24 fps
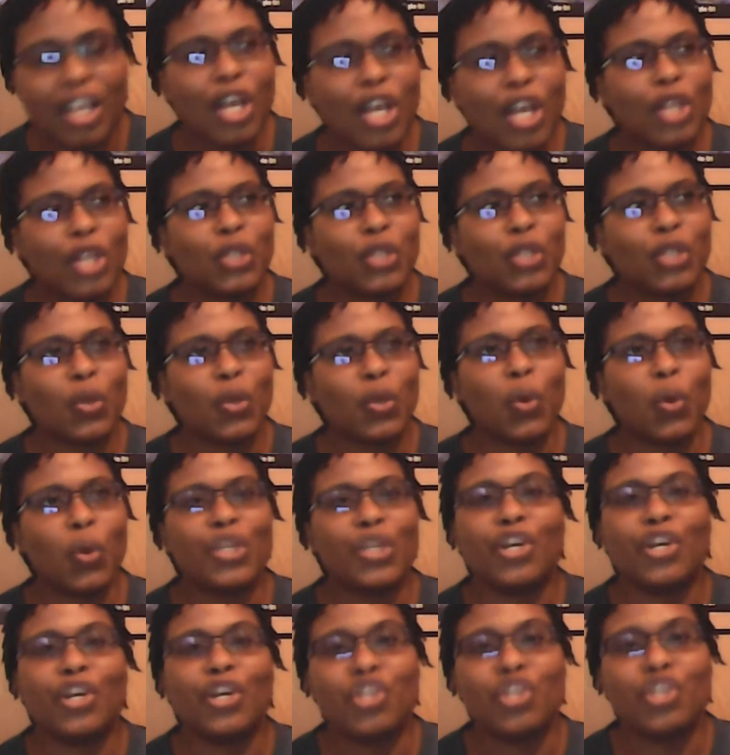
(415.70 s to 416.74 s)
So
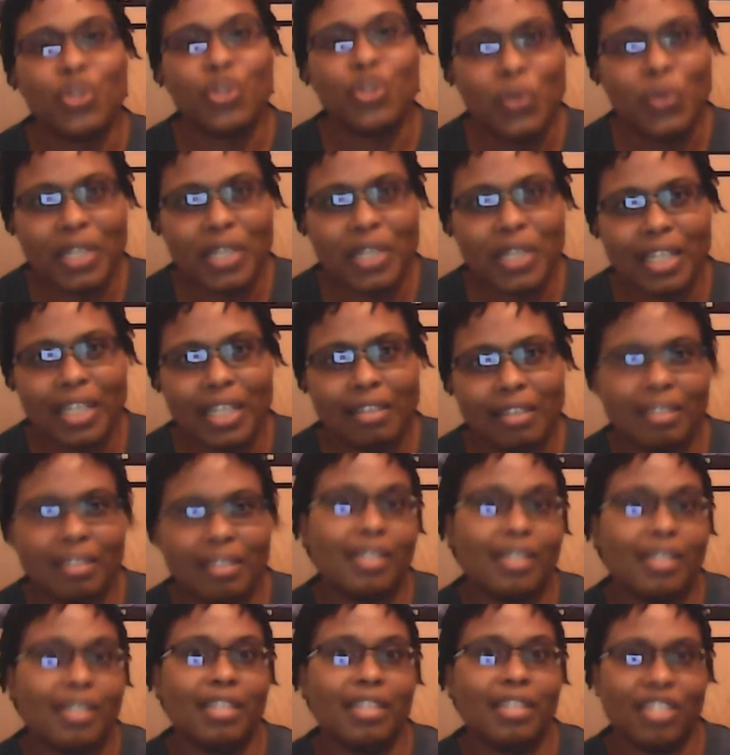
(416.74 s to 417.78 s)
you're using it to
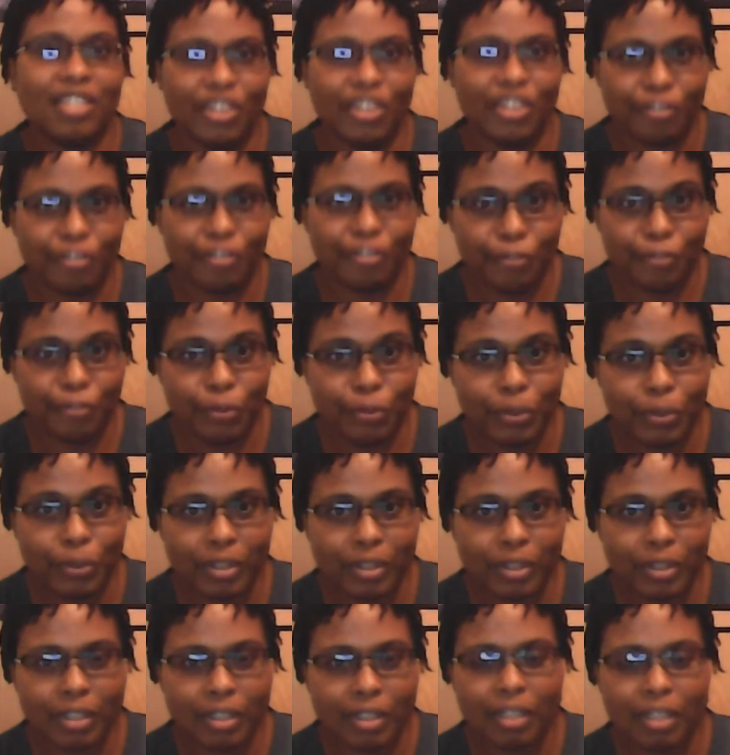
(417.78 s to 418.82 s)
season your
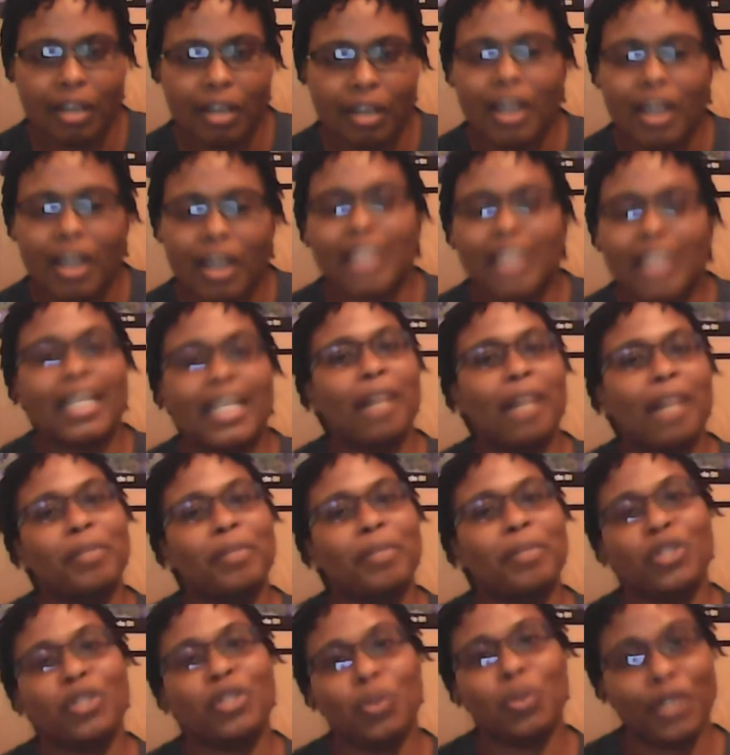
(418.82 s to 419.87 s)
food. It's helping
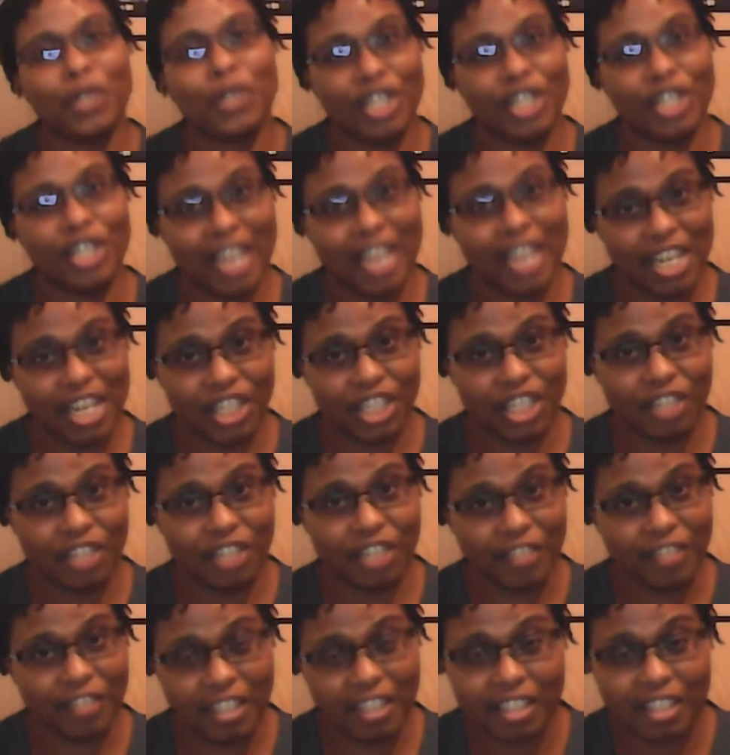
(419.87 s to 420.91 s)
you with your digestive
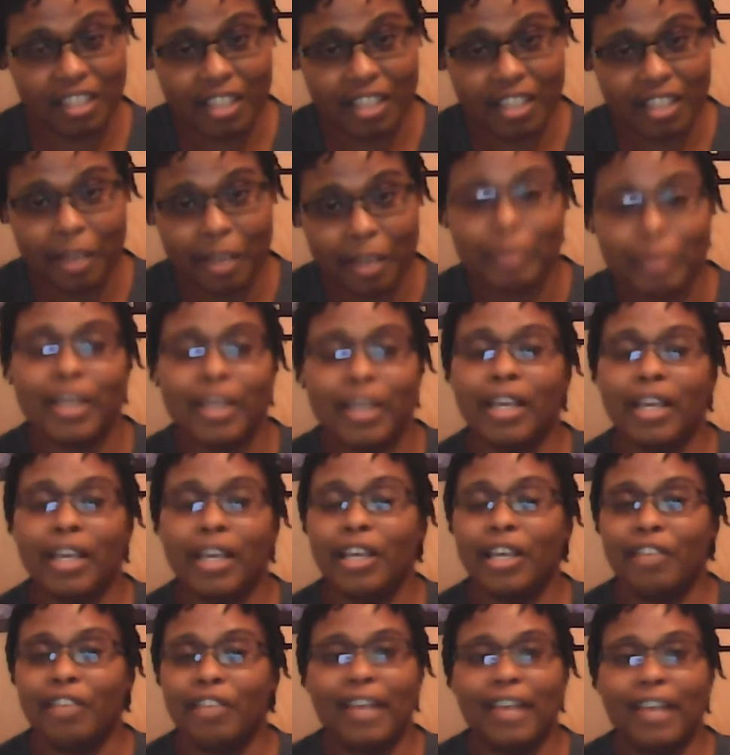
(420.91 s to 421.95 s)
system.
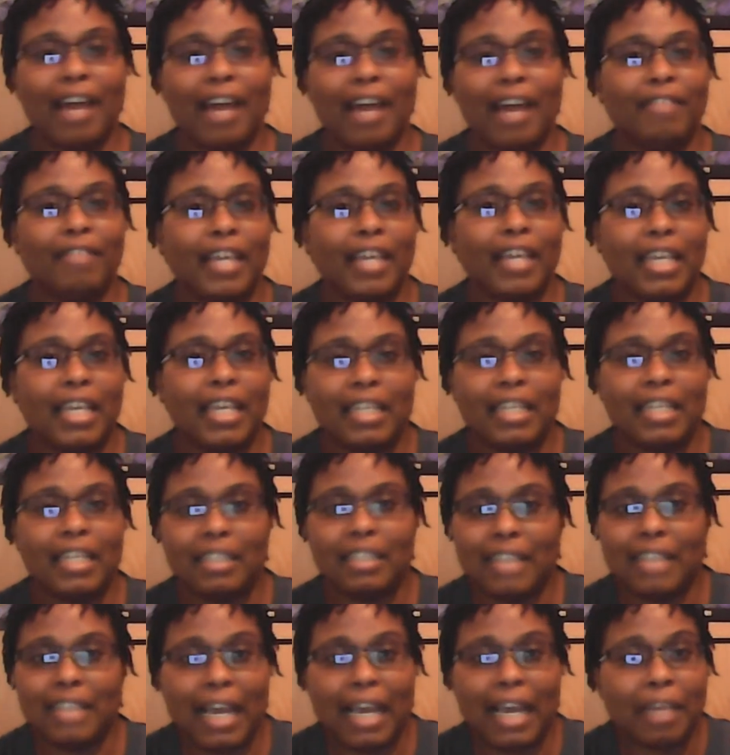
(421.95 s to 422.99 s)
If you have a
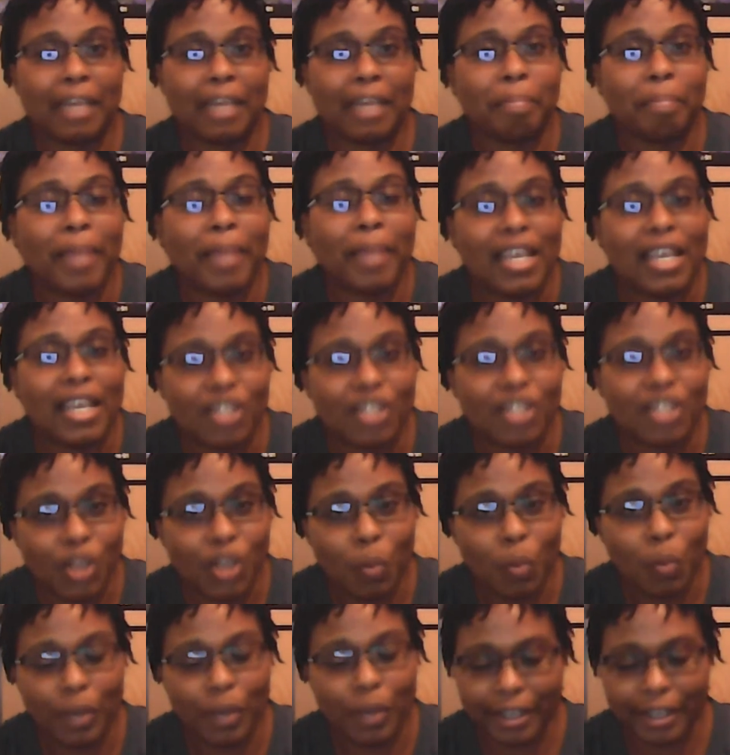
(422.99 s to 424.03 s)
nagging pain
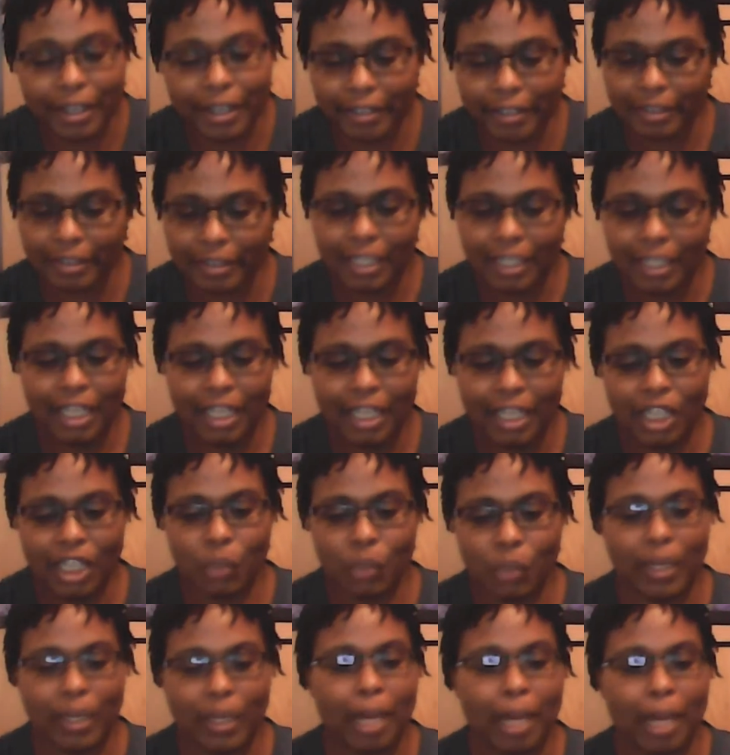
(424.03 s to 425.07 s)
somewhere, it
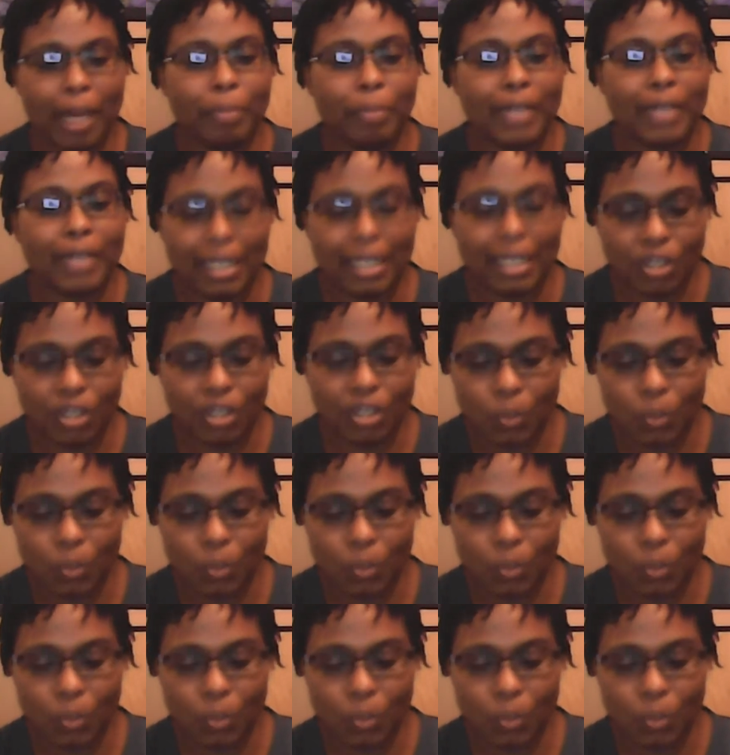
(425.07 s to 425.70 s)
will help with that as